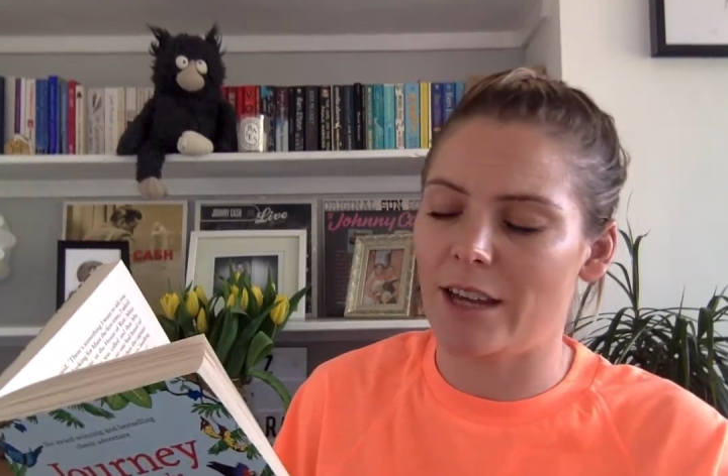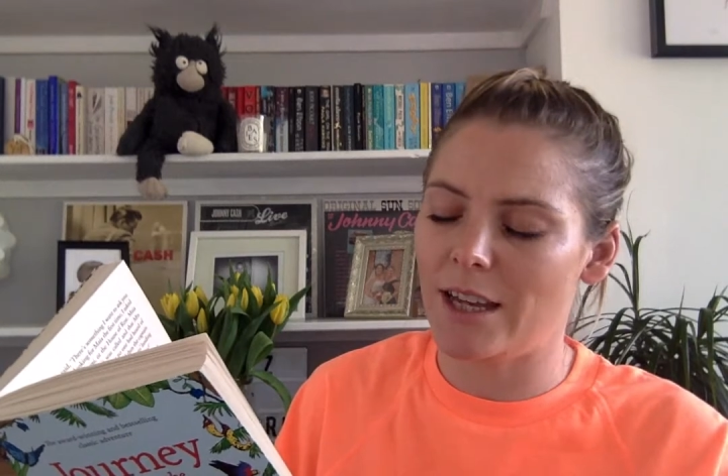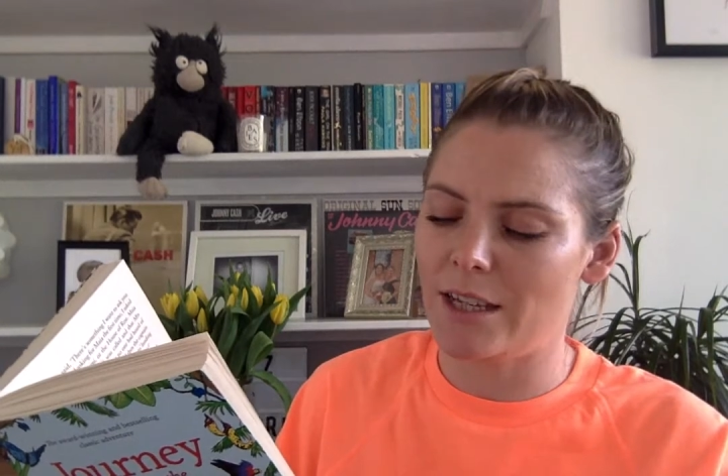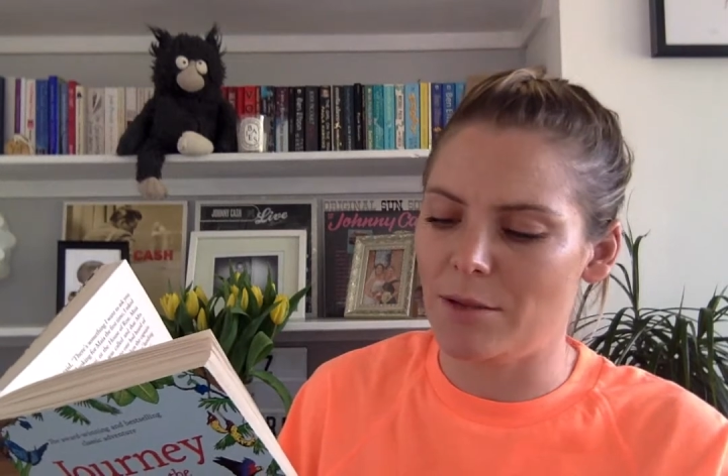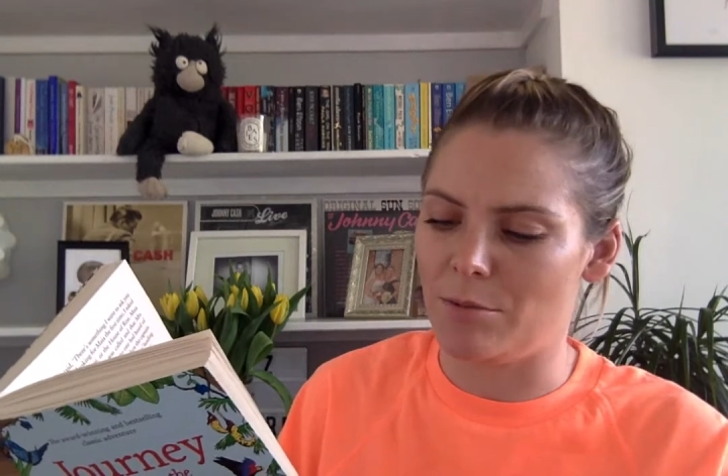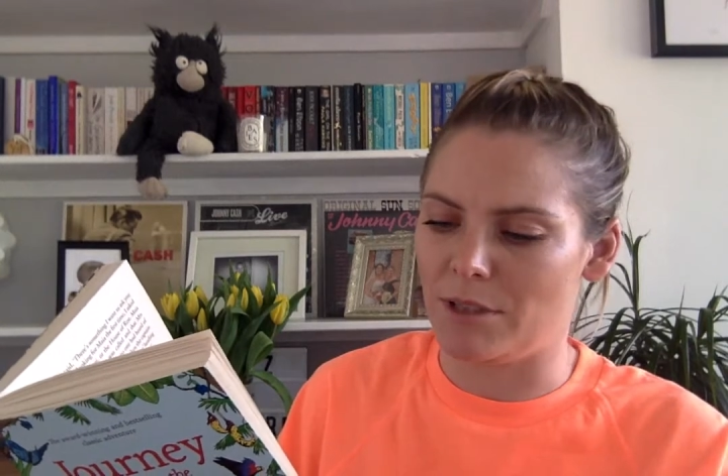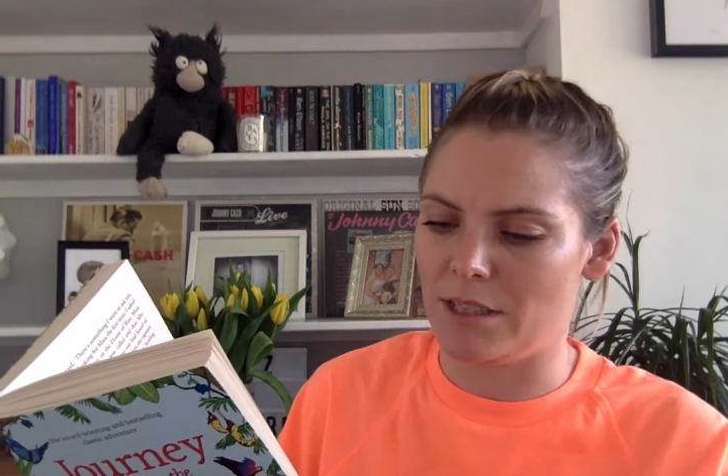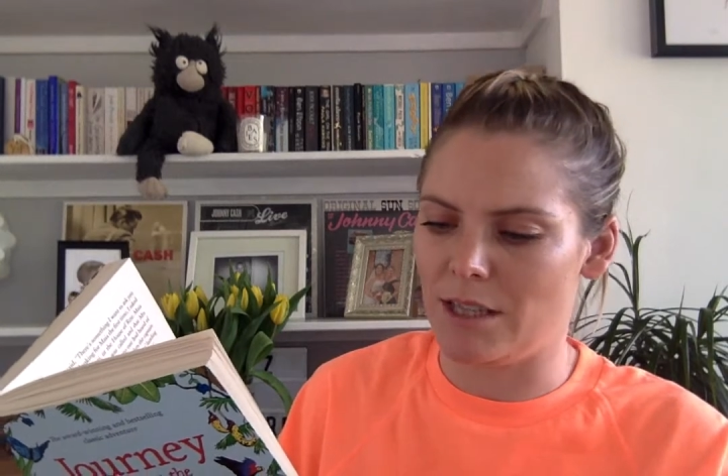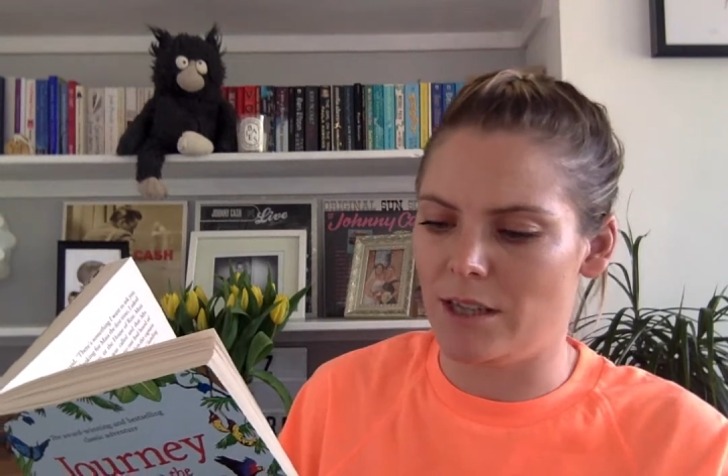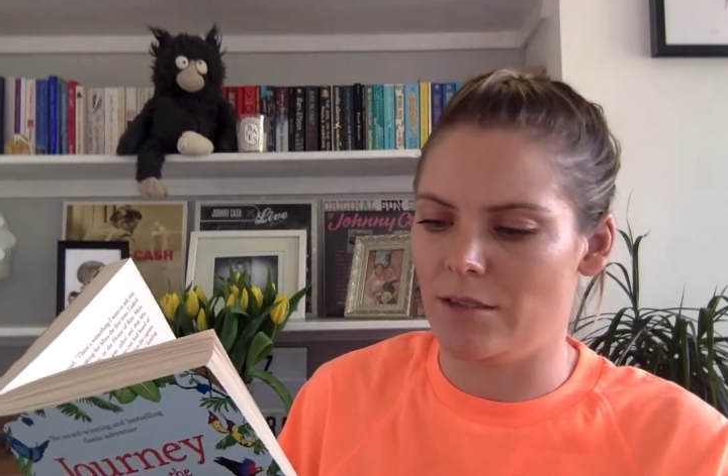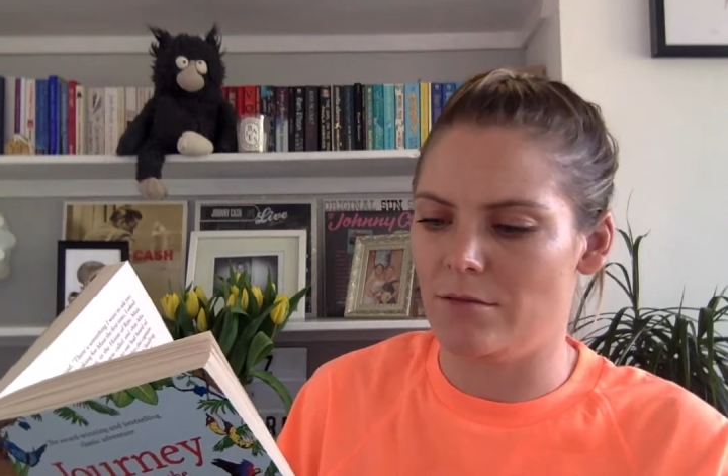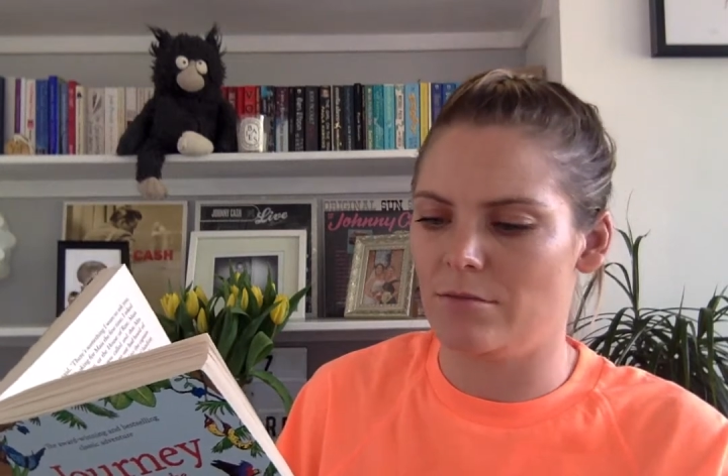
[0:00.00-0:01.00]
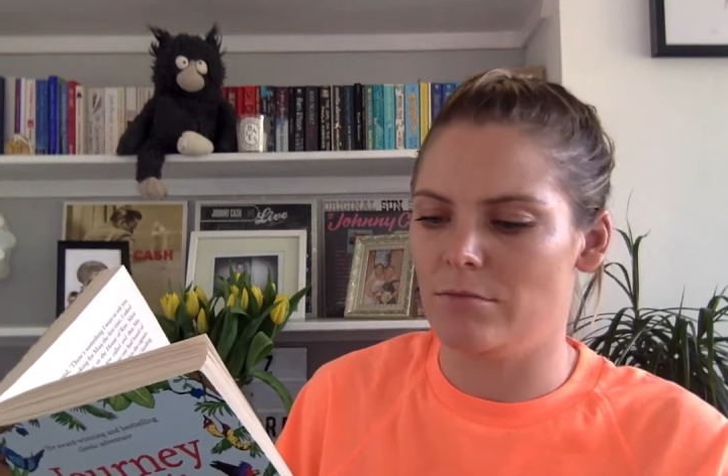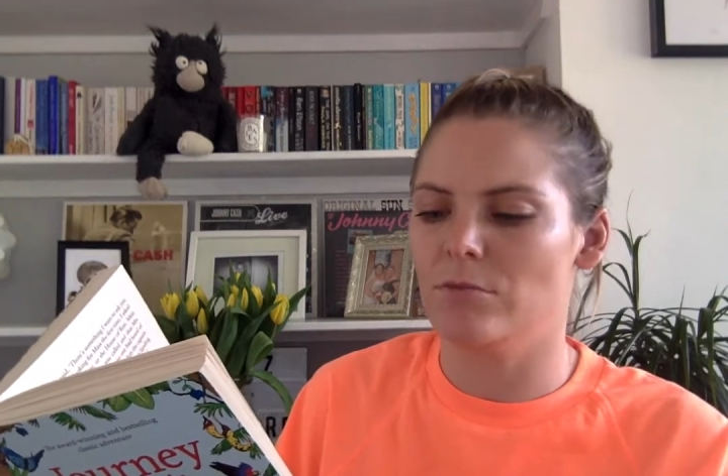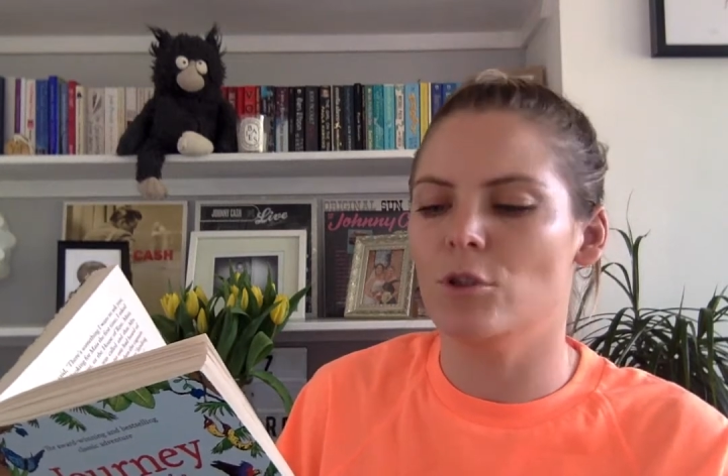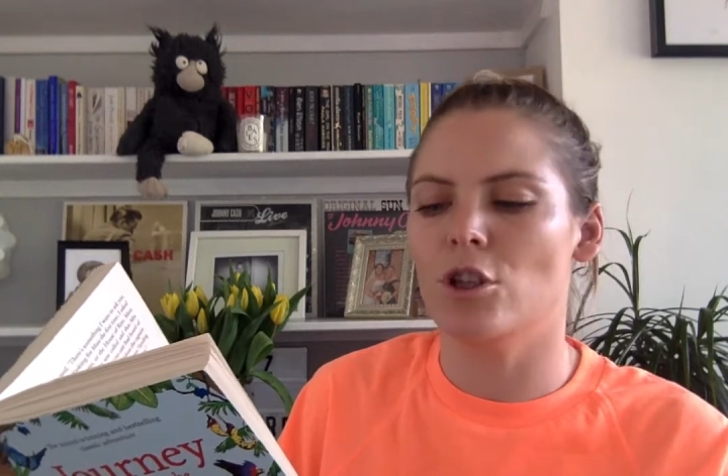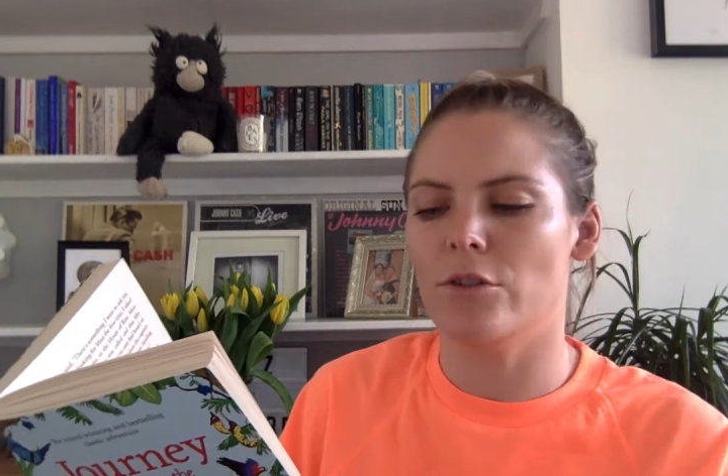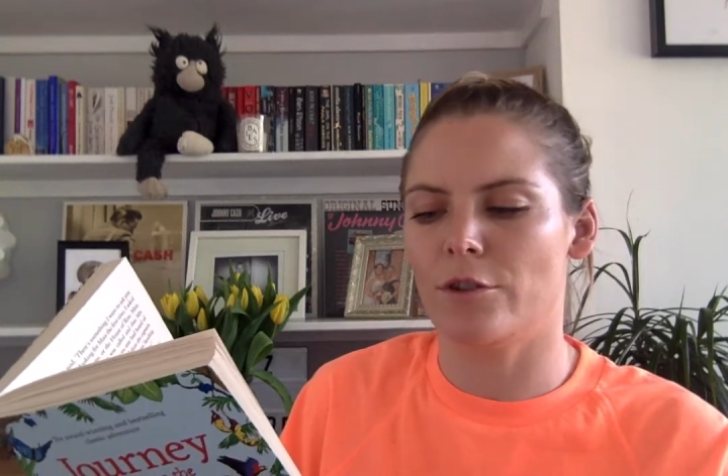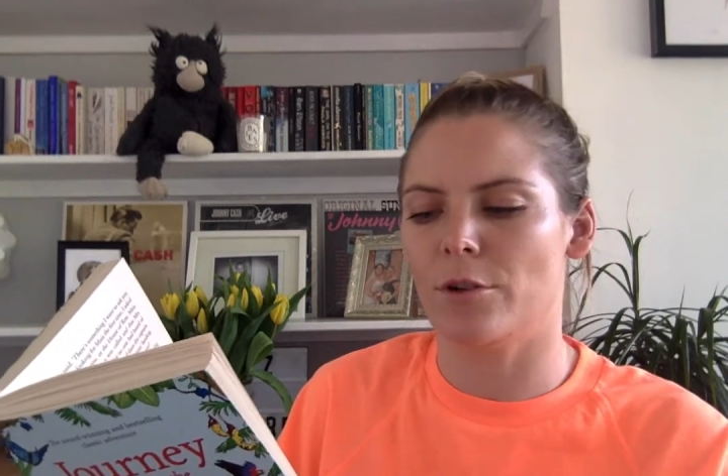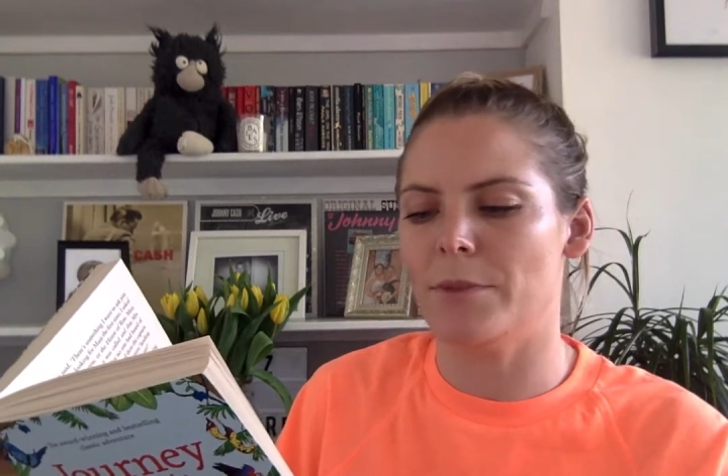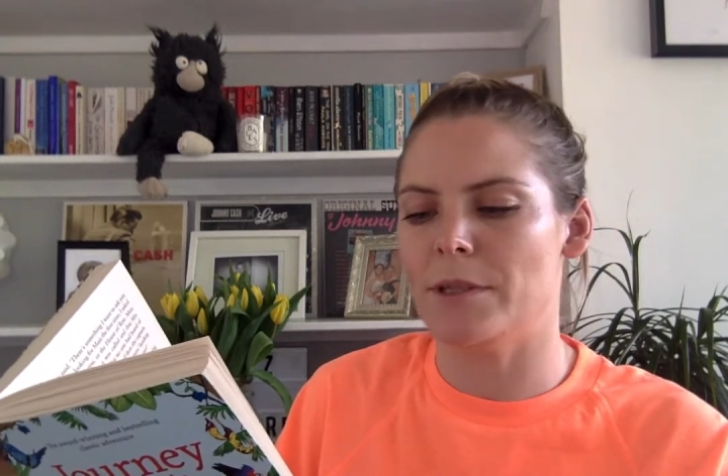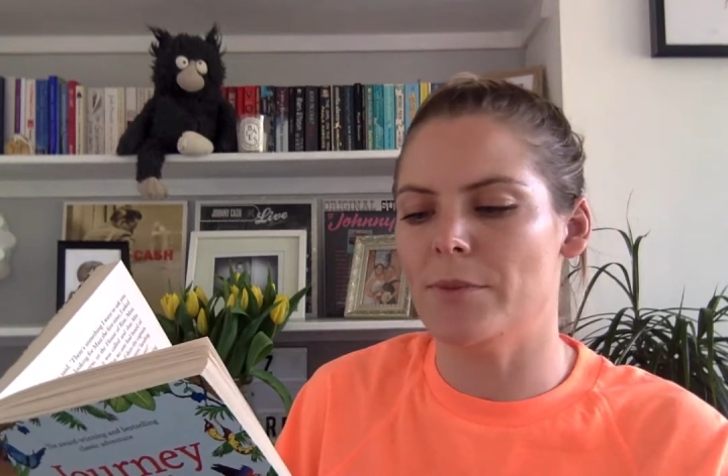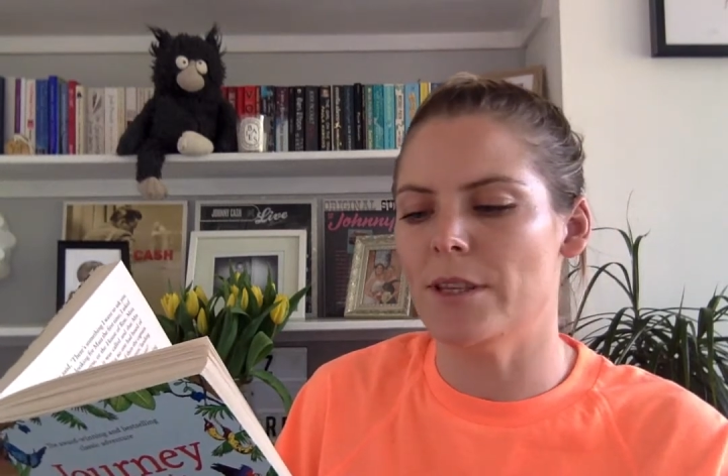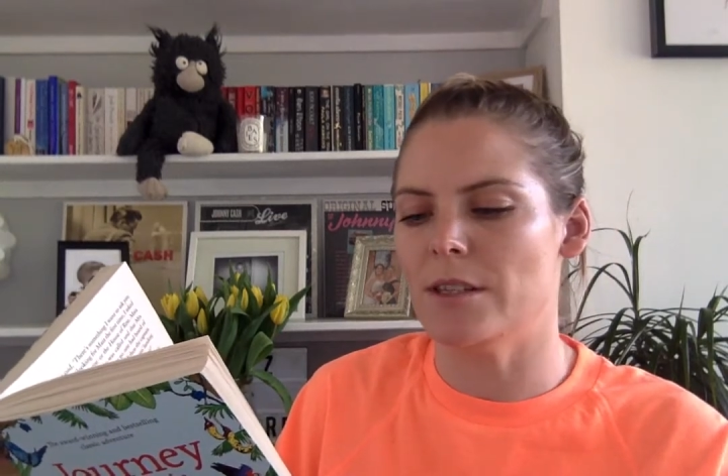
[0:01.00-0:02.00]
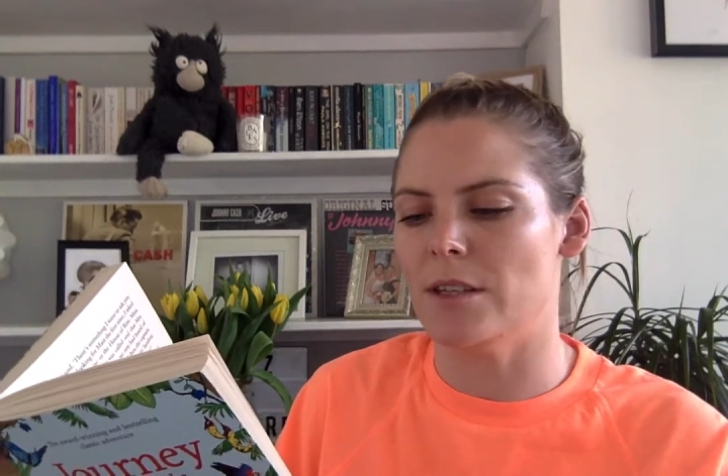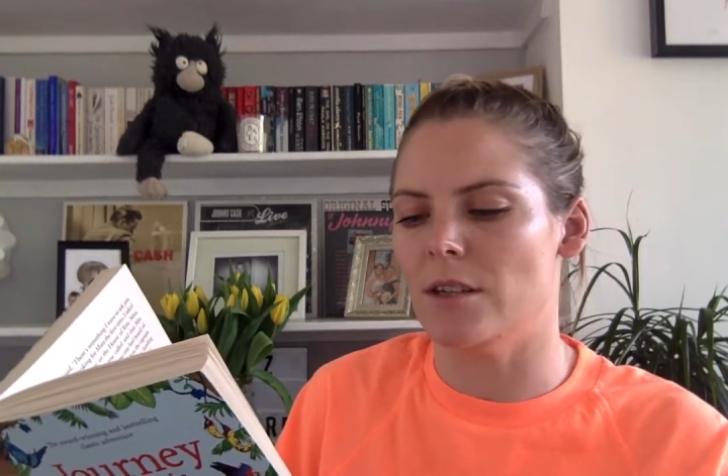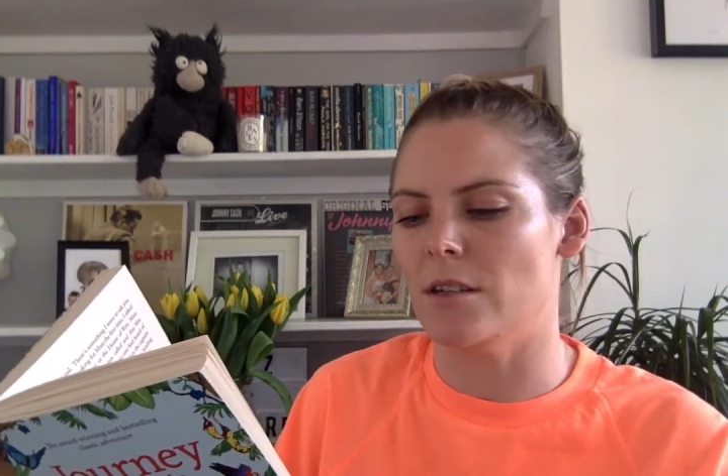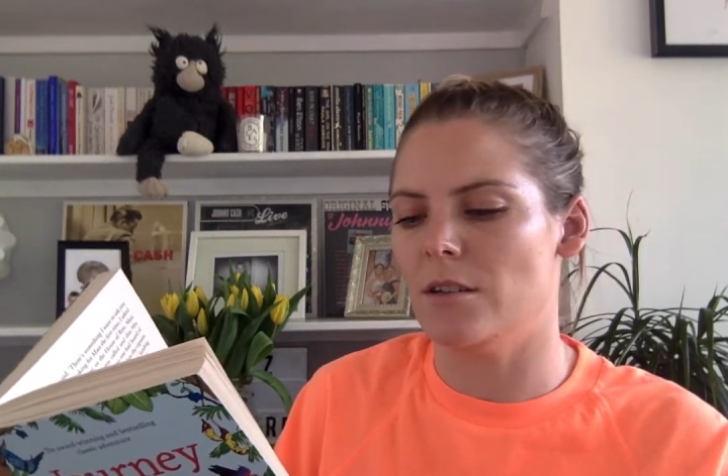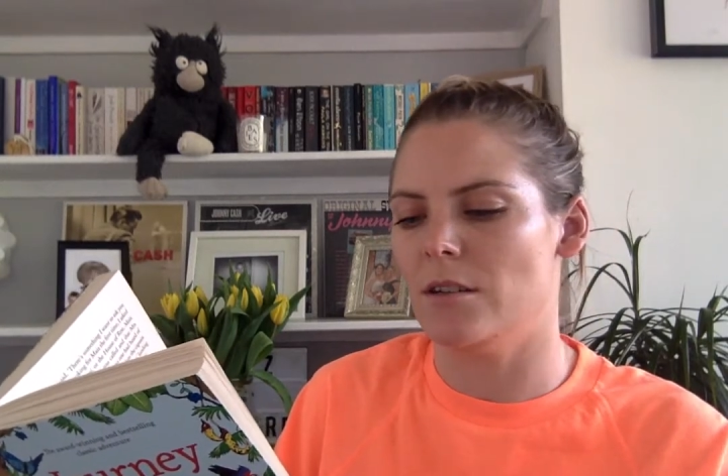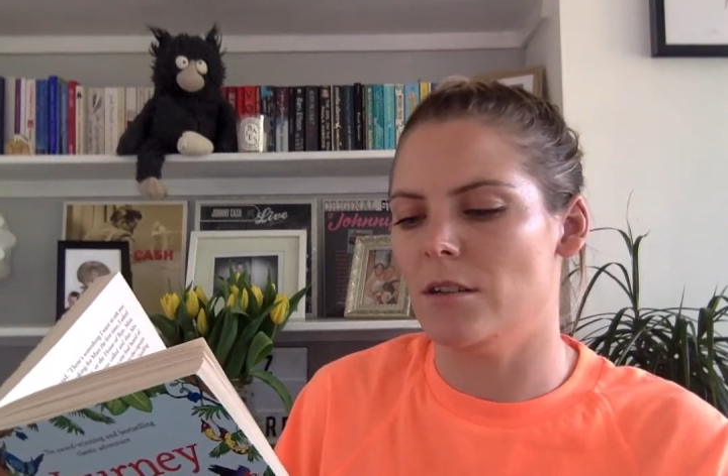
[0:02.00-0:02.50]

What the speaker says: anybody. You've got Miss Minton.